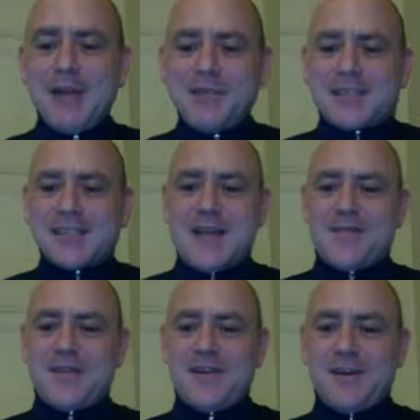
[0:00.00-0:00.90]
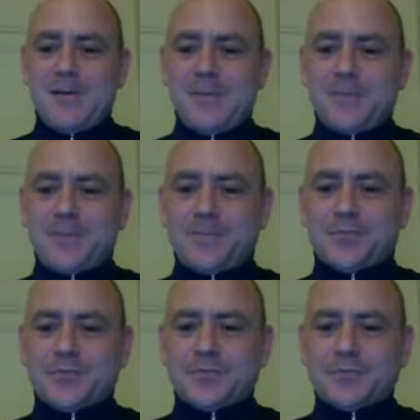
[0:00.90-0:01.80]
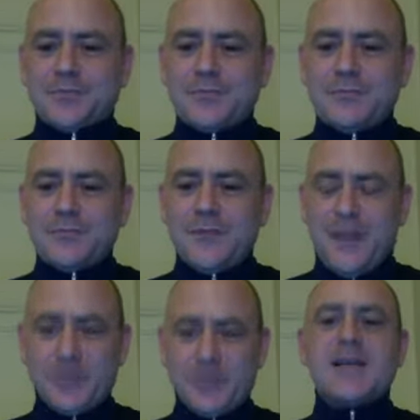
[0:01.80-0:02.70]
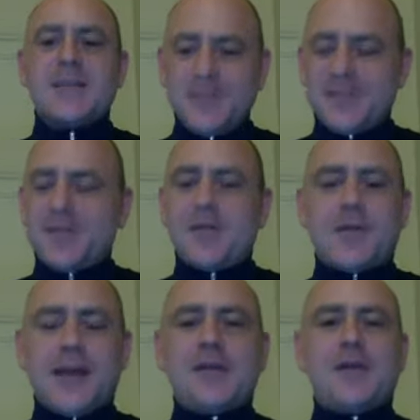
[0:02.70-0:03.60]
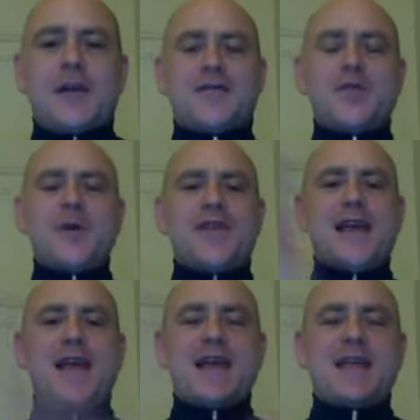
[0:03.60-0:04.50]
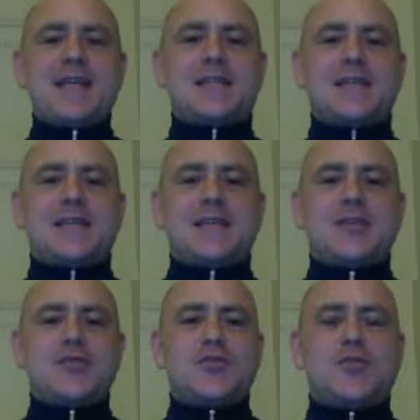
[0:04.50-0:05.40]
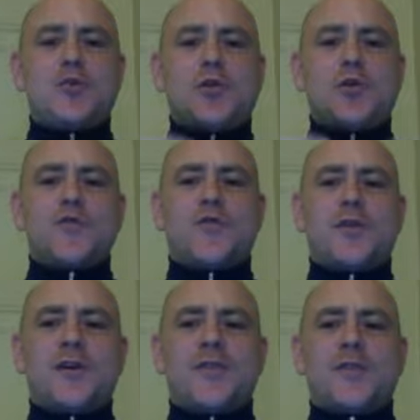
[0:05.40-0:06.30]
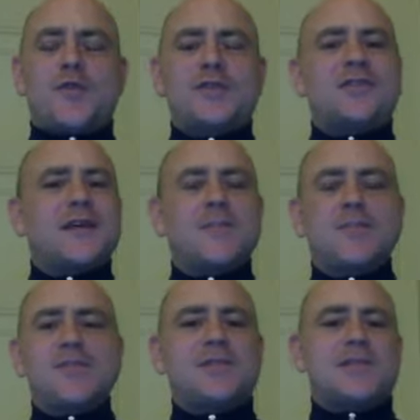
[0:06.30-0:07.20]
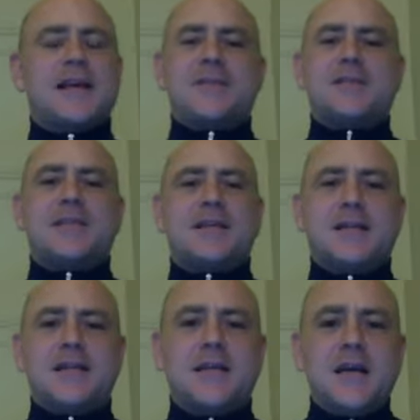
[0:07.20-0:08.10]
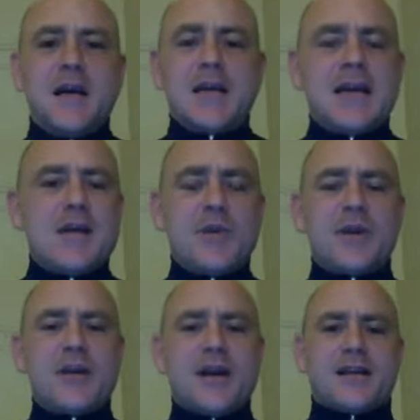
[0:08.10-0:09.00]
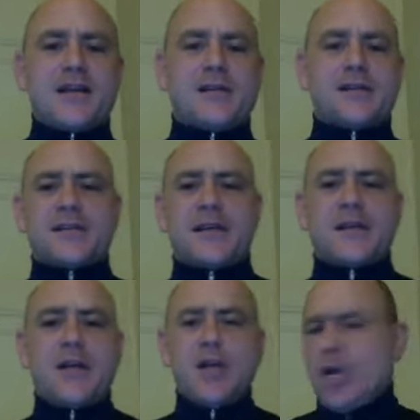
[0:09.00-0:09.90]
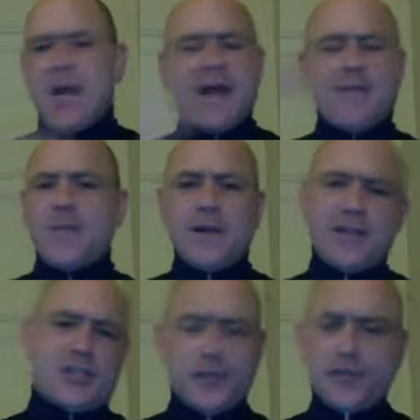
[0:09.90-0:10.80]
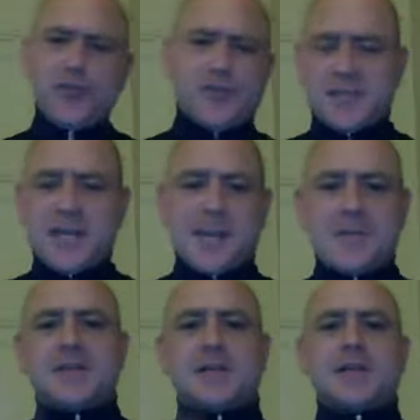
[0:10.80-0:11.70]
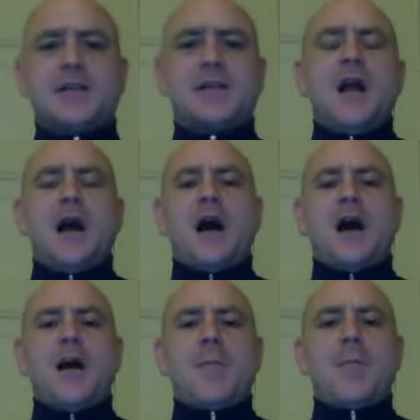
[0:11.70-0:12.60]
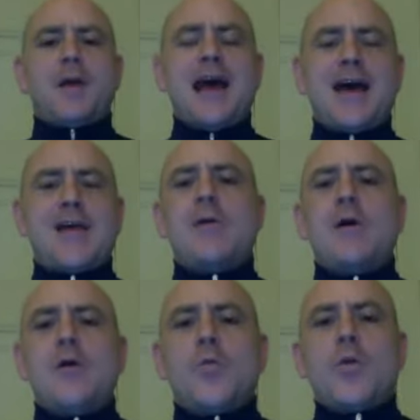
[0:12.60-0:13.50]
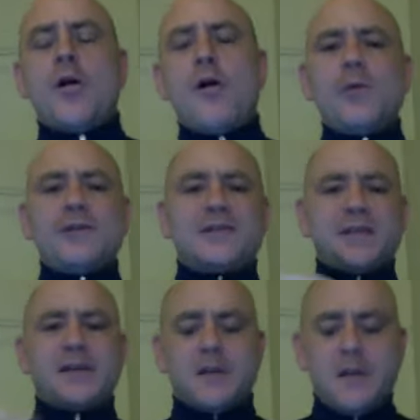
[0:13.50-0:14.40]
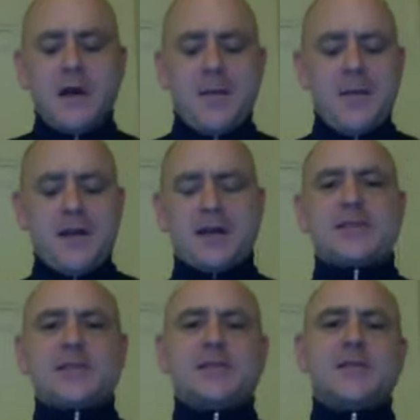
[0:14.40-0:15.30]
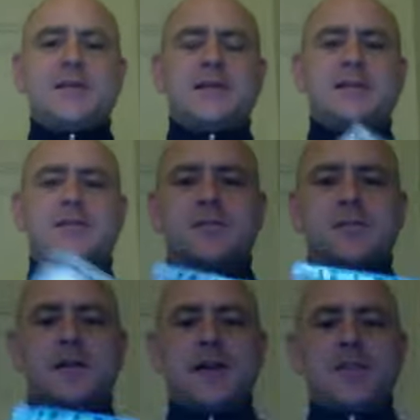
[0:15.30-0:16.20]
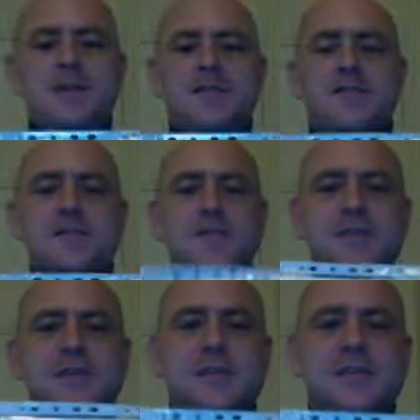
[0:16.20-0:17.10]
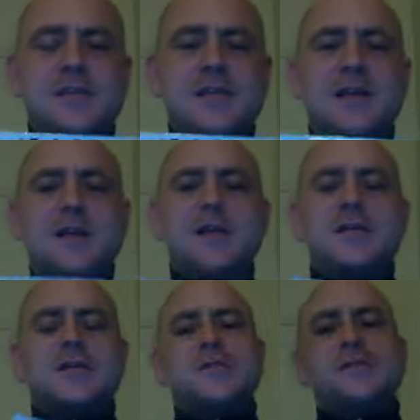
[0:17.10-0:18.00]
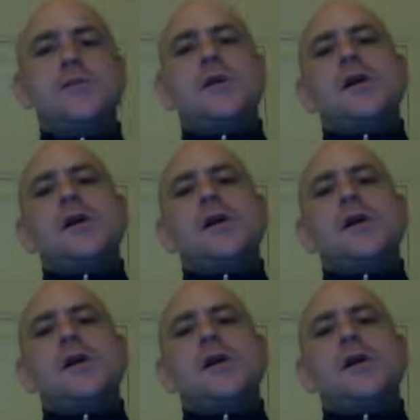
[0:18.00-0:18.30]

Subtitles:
to see that video. It resembles it? Okay, look, if you have anything that you do or you've heard of that resembles the tapping technique, again, we are not here to say everybody should use the tapping technique. But how we're always here, American TESOL Institute and me, Fluent CMC, to